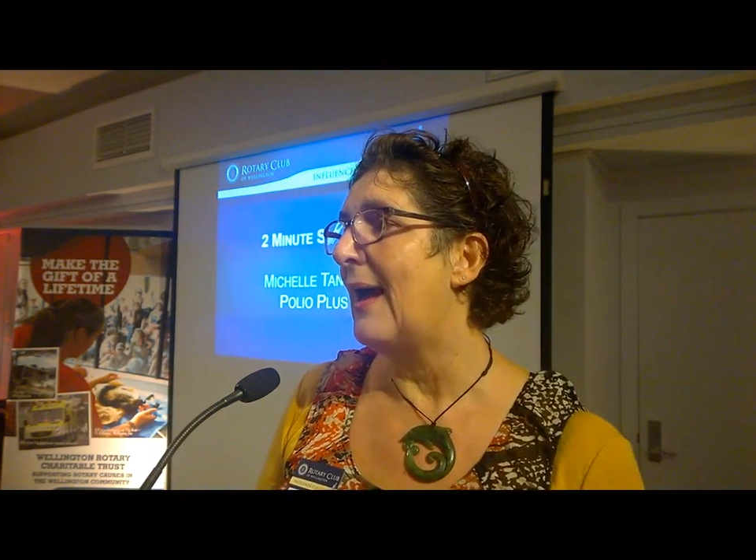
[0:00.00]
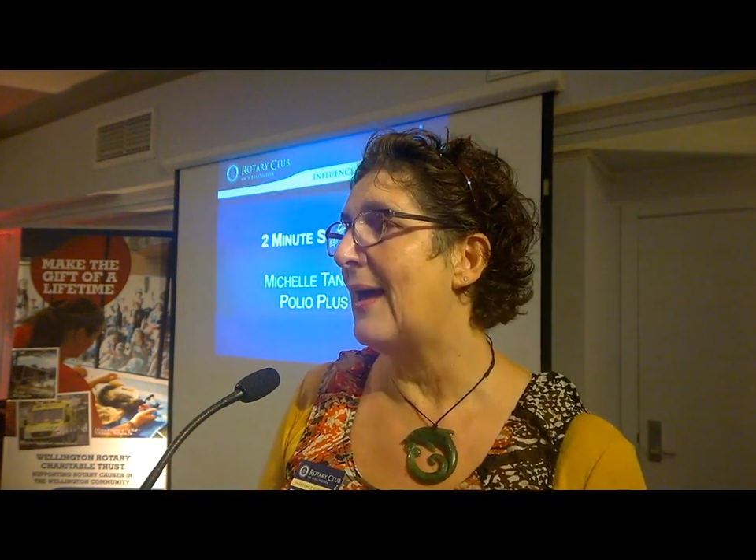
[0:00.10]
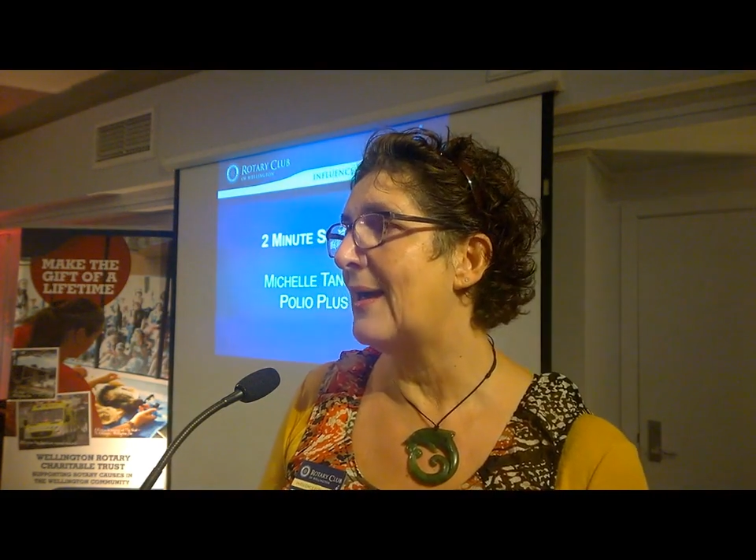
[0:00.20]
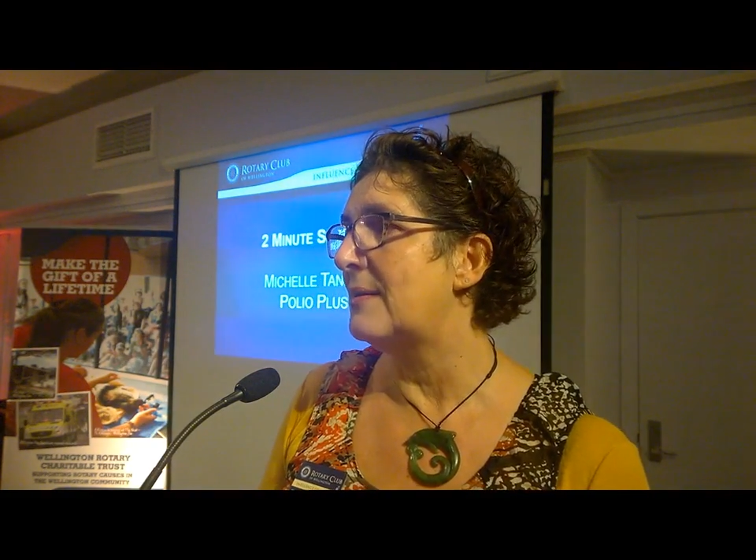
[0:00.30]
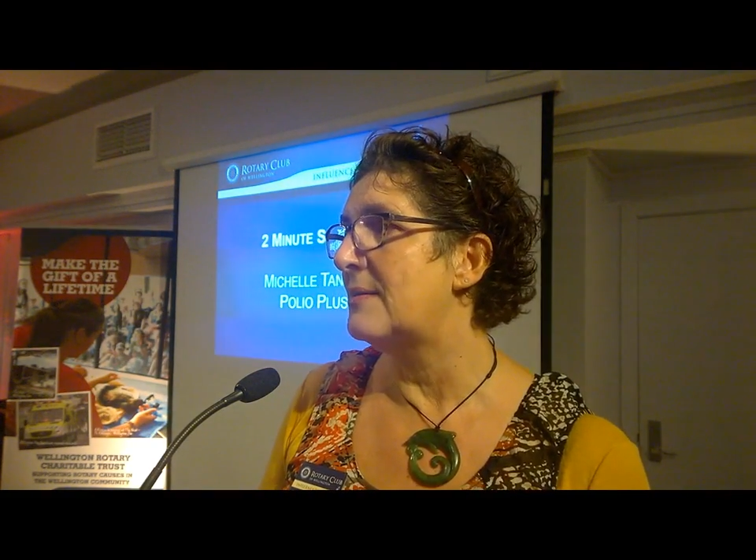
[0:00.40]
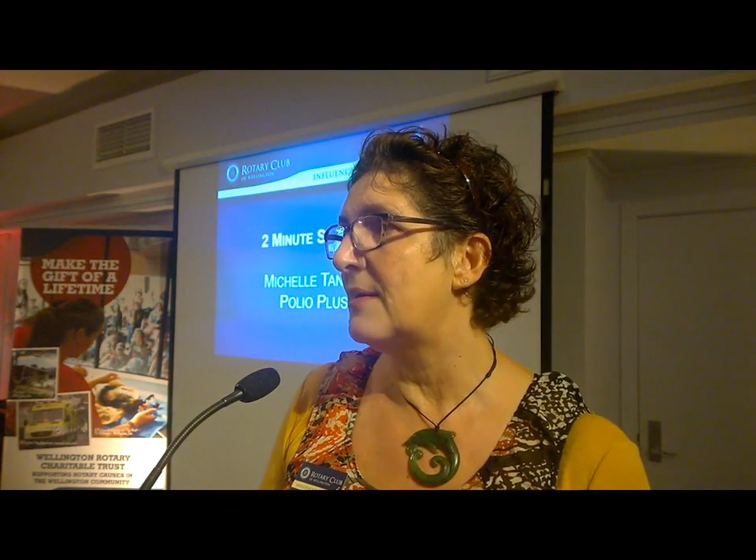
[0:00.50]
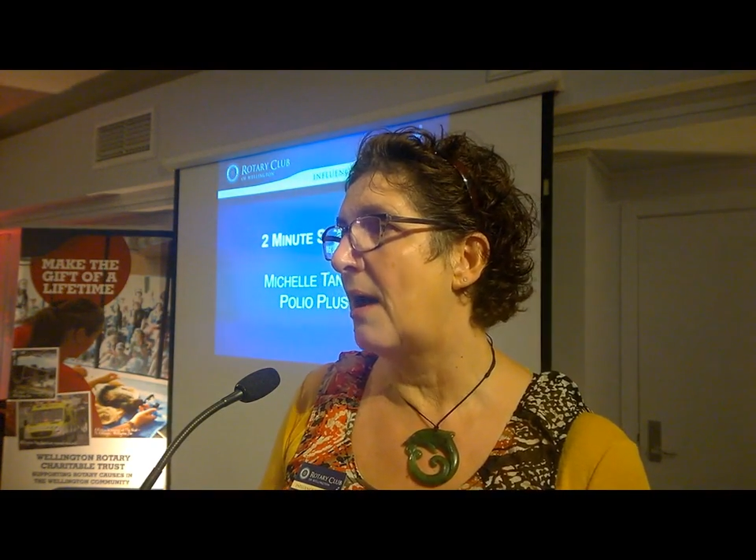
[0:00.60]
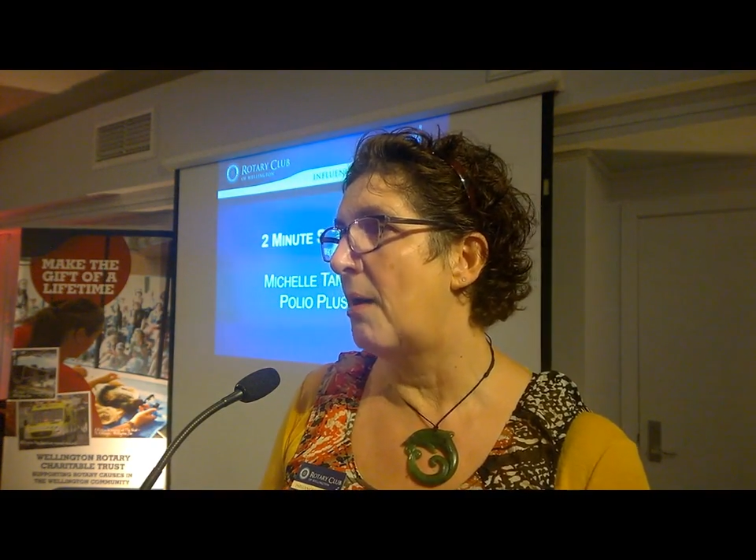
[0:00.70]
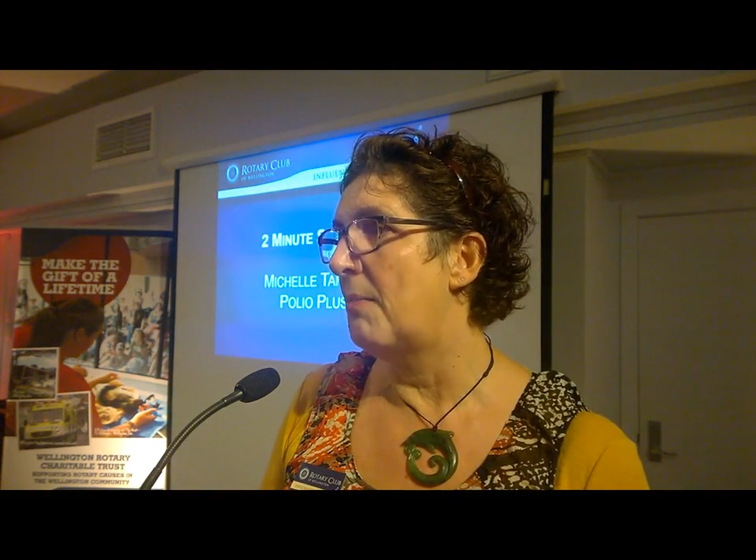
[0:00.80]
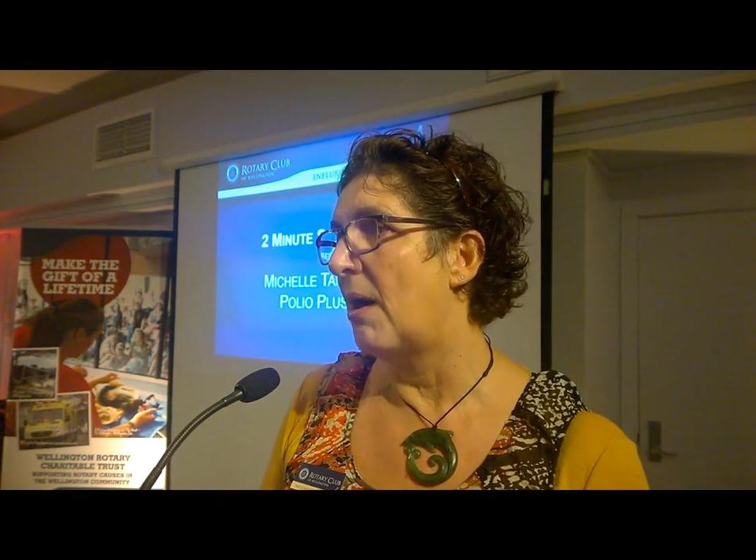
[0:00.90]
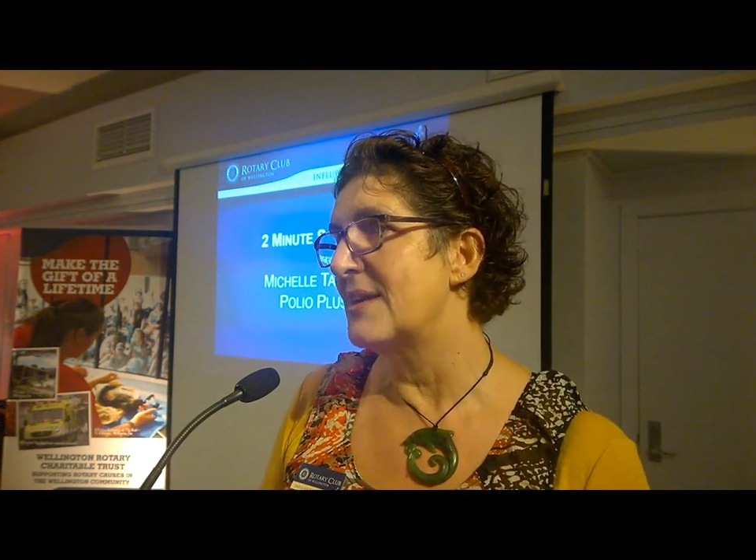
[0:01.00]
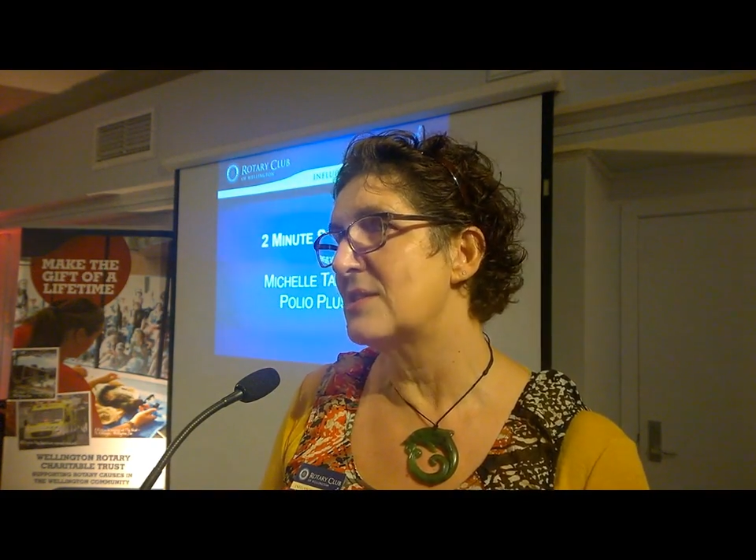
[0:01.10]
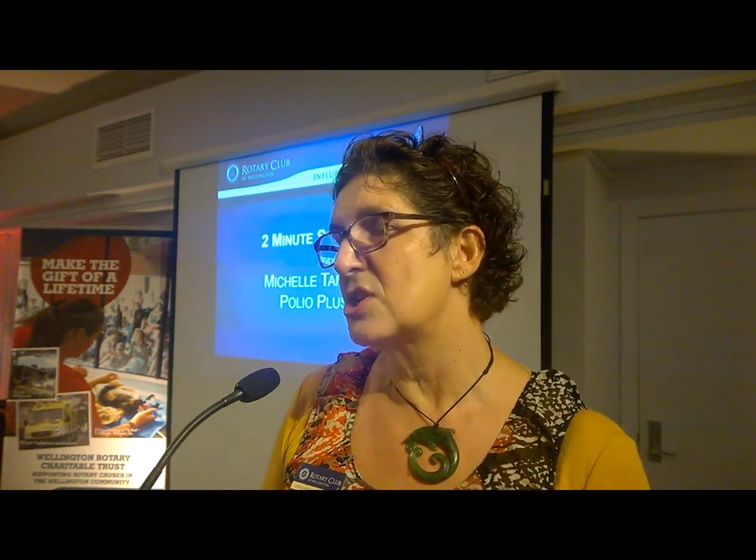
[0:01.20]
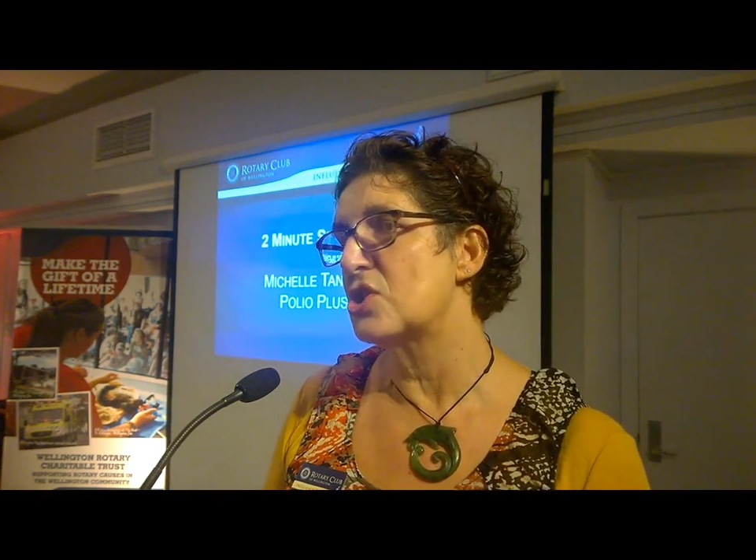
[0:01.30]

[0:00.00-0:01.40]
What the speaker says: And I did a